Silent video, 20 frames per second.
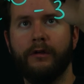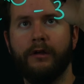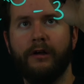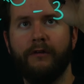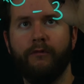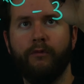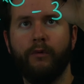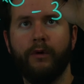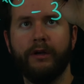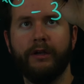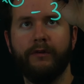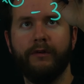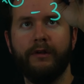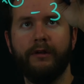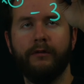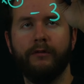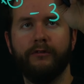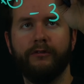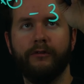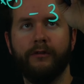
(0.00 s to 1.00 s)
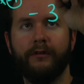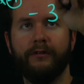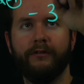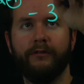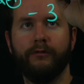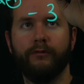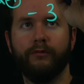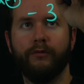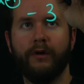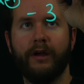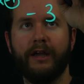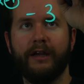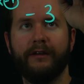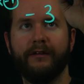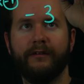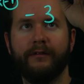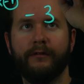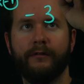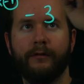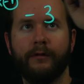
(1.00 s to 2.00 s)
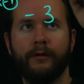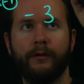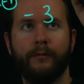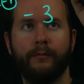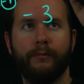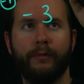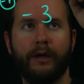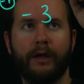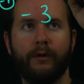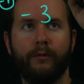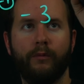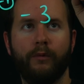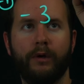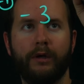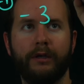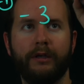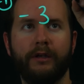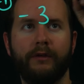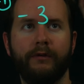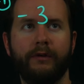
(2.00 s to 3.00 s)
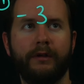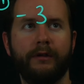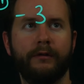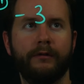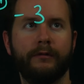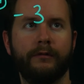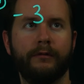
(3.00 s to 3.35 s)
of 1 unit. So this is right by 1 unit.